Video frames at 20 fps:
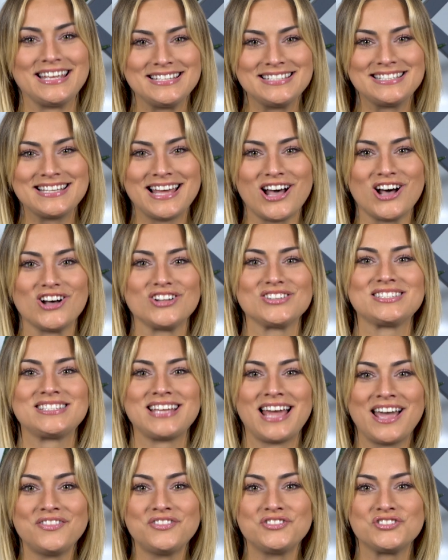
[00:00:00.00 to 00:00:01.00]
Intel
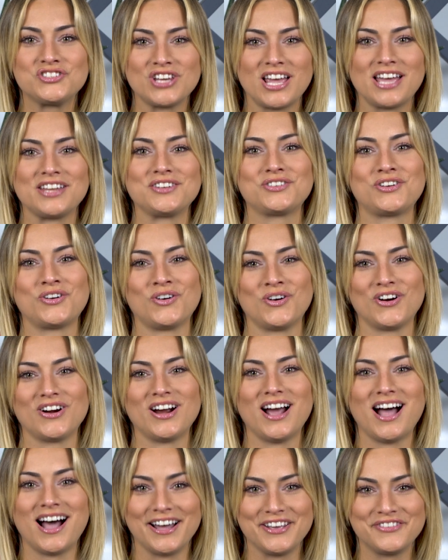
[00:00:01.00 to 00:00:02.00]
10th Gen
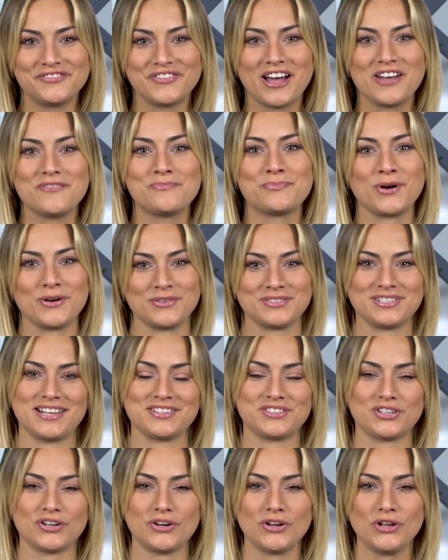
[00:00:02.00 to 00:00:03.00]
Core i5
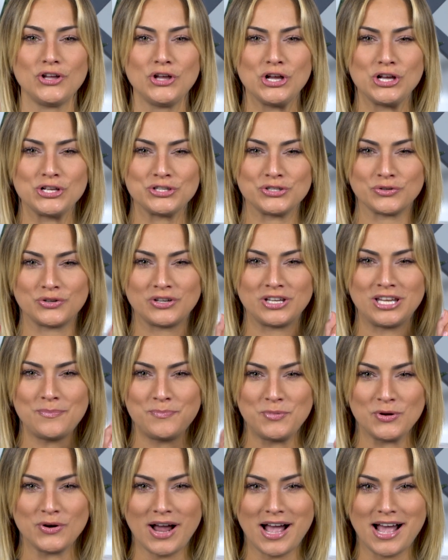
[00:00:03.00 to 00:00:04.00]
processor, so
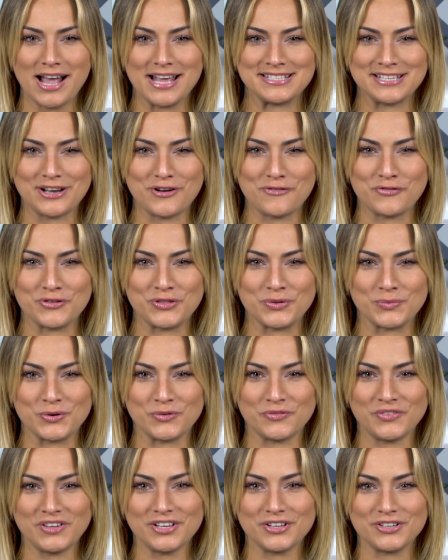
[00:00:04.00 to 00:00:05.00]
keep your eyes out for the
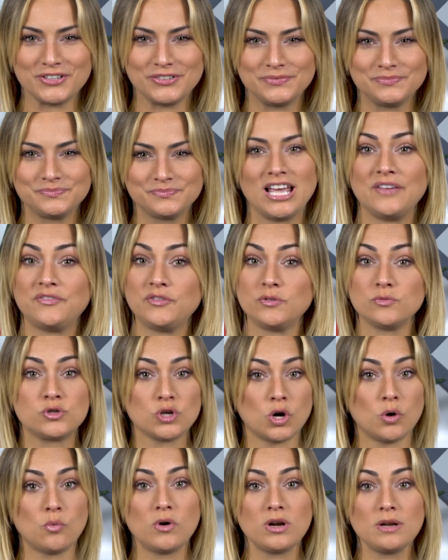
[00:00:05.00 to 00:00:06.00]
reveal. If you
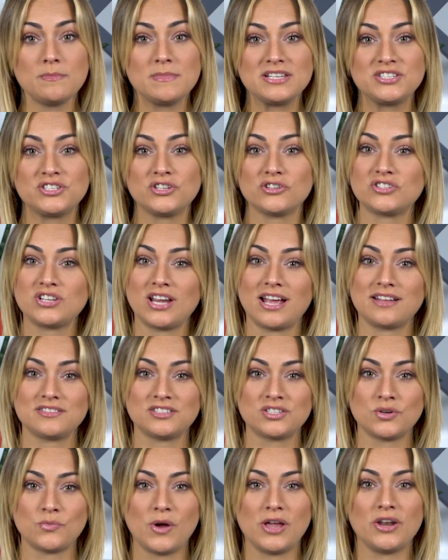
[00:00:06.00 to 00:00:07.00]
don't want to miss your chance
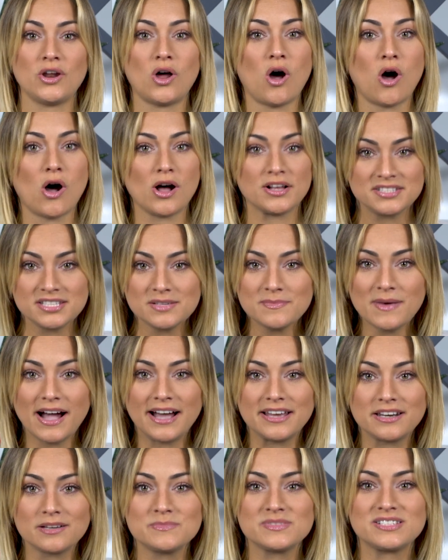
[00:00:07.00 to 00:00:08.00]
to win awesome
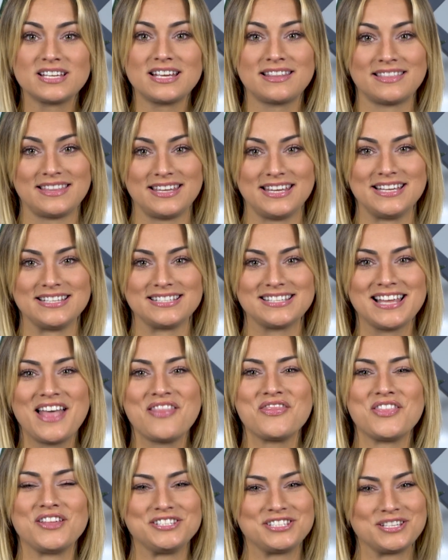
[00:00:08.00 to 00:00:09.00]
items like these,
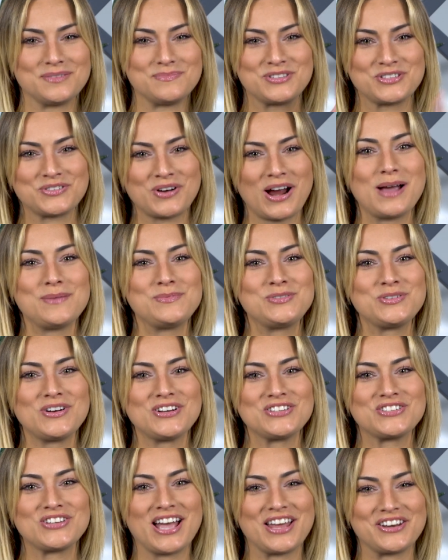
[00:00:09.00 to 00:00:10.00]
then subscribe to
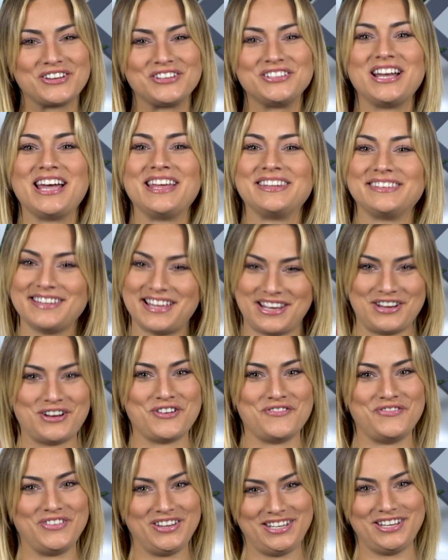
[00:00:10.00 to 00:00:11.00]
our channel and like
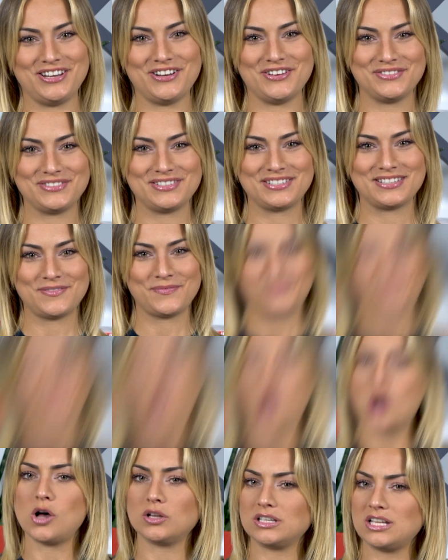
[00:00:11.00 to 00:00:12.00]
our videos.
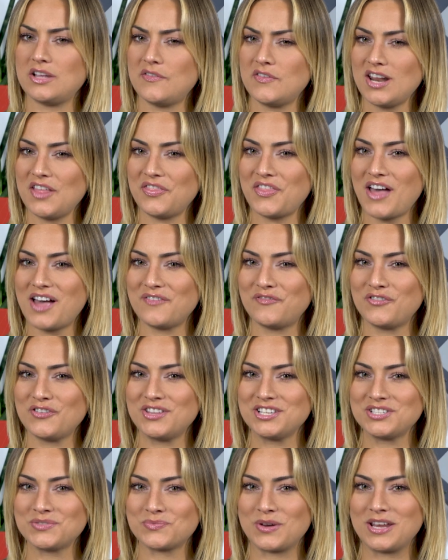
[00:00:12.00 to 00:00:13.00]
I'll leave it at that for
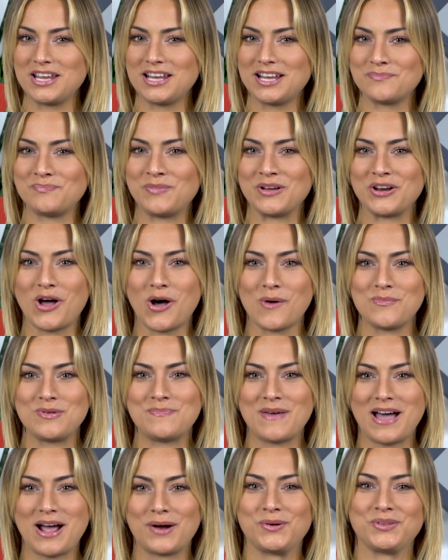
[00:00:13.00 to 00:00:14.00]
this week, but I'll be
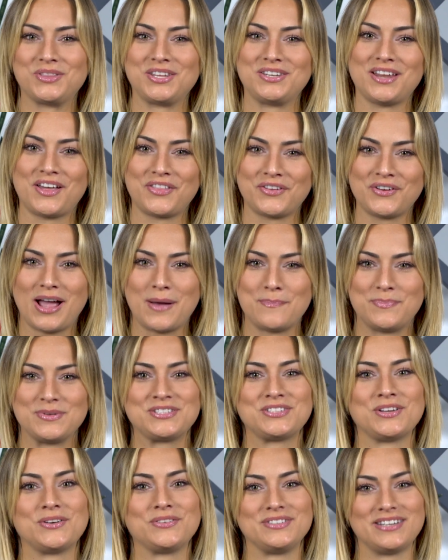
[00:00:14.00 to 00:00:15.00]
back with another
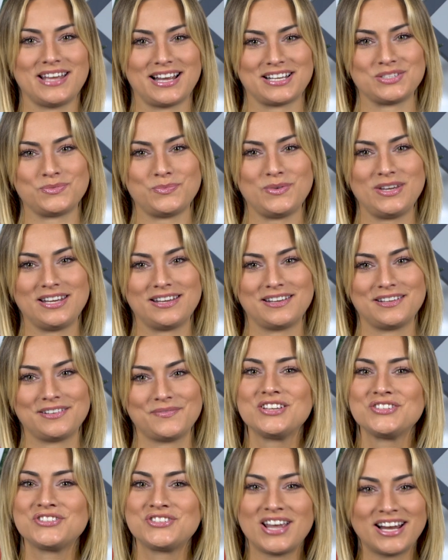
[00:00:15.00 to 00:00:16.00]
episode next week.
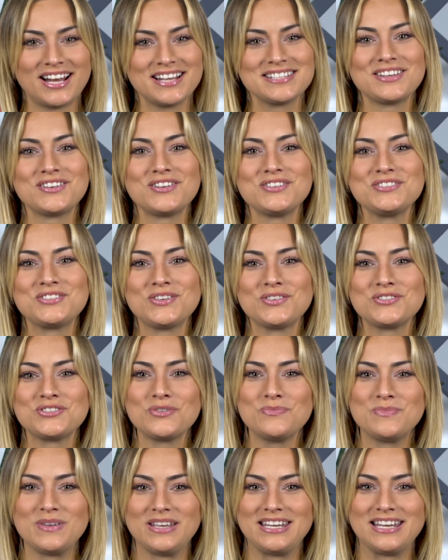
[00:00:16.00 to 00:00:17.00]
Check us out on
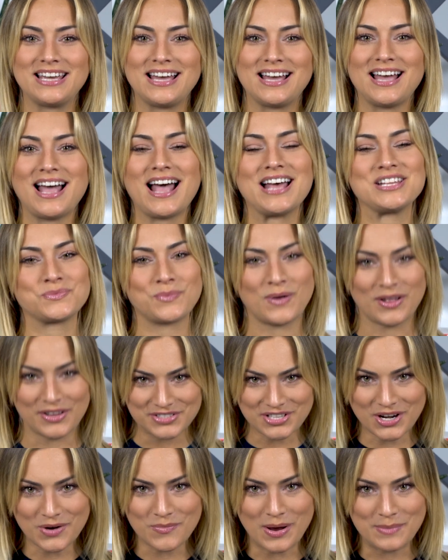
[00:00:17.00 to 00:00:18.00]
social media as well
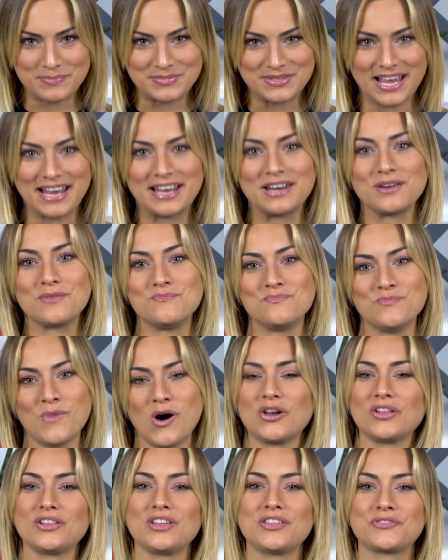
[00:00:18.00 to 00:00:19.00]
as our website,
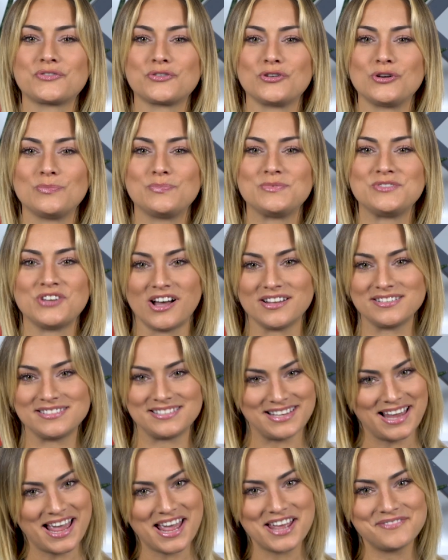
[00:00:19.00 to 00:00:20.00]

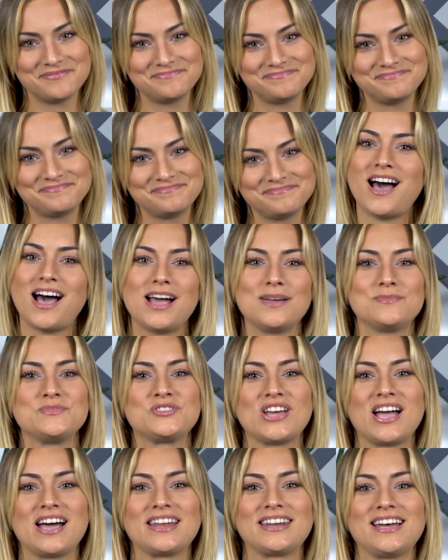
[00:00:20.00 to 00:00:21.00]
monolithgroup.ca. I'm
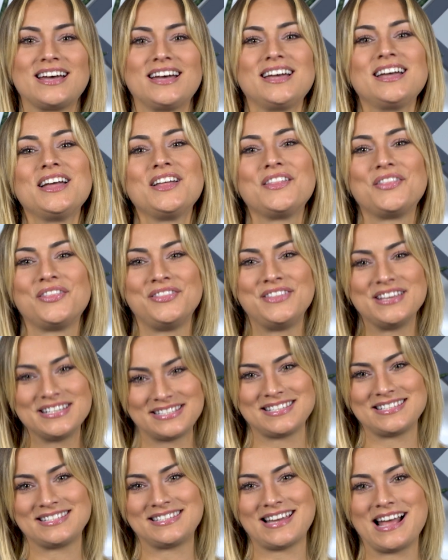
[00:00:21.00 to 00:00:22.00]
Jana,
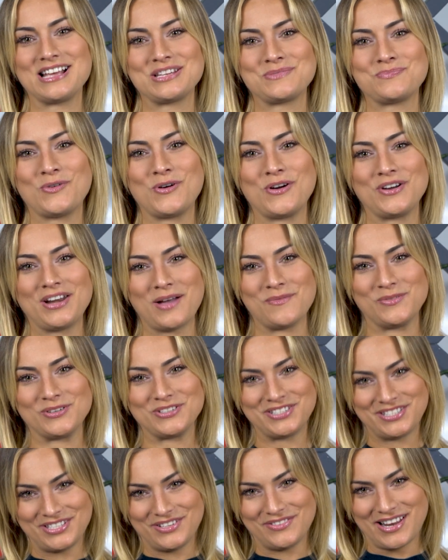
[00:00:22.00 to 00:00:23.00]
this is Dashboard, and we'll
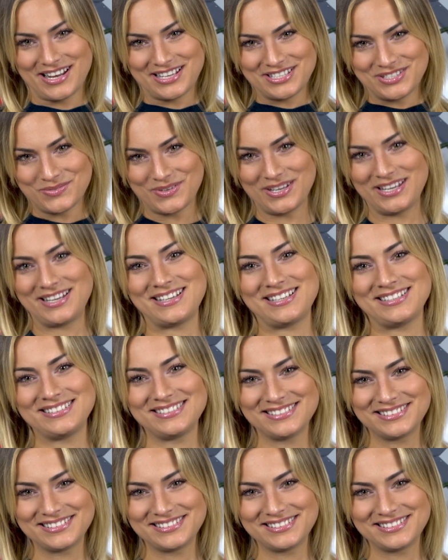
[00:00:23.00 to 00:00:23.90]
see you next week.